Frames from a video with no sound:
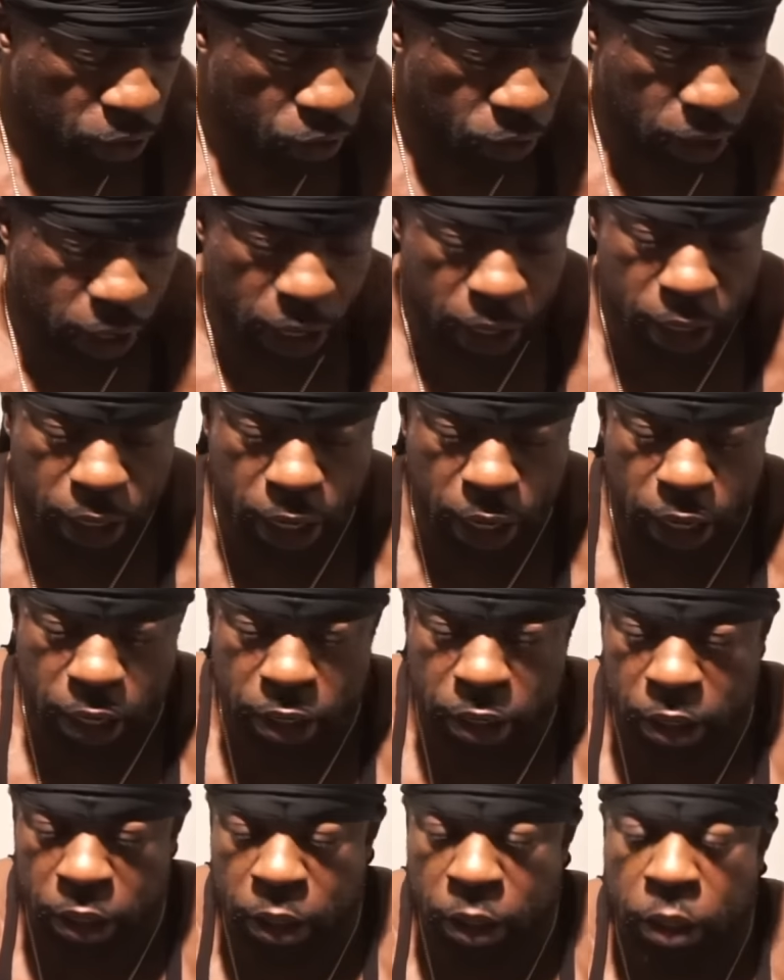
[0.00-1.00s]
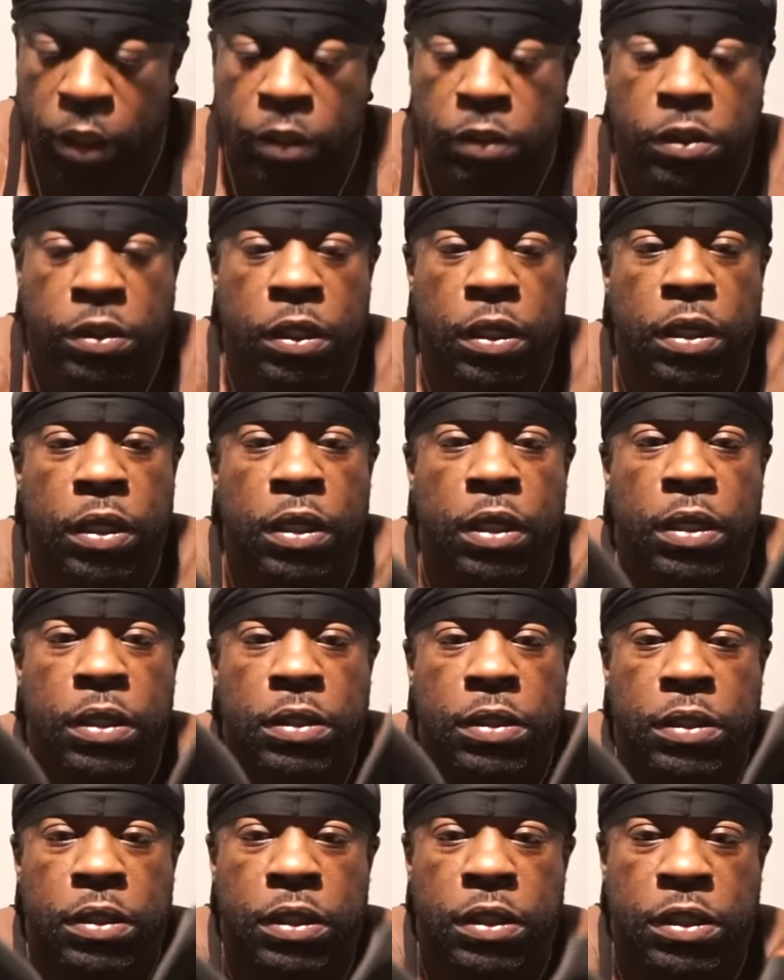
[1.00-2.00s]
than what I got. See
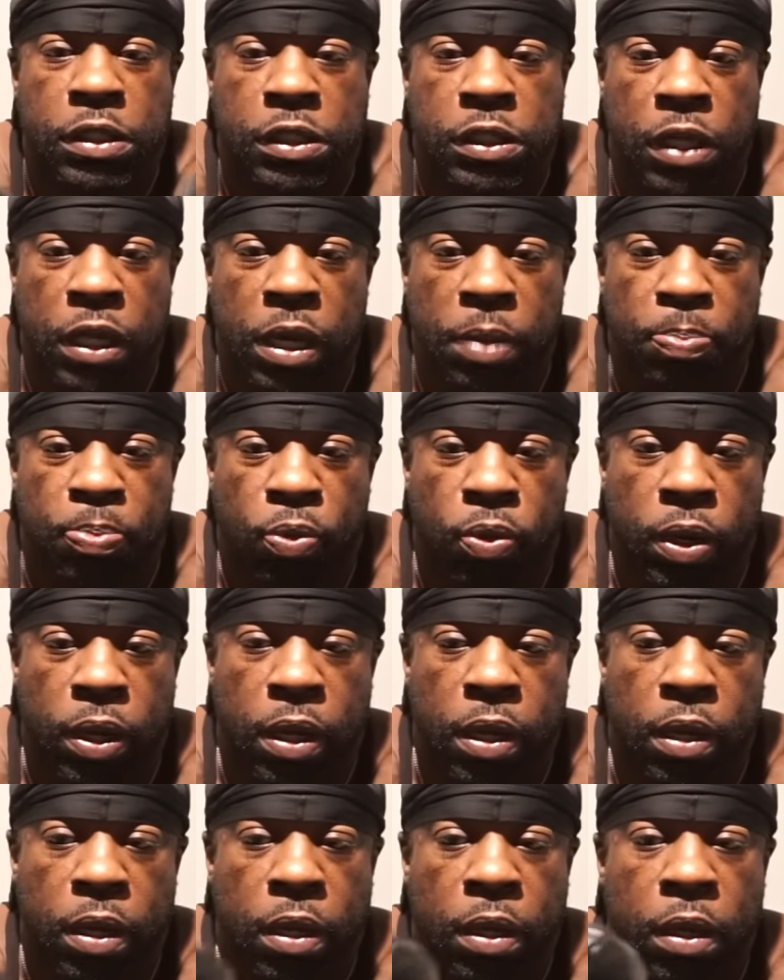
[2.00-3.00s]
this? This slippery.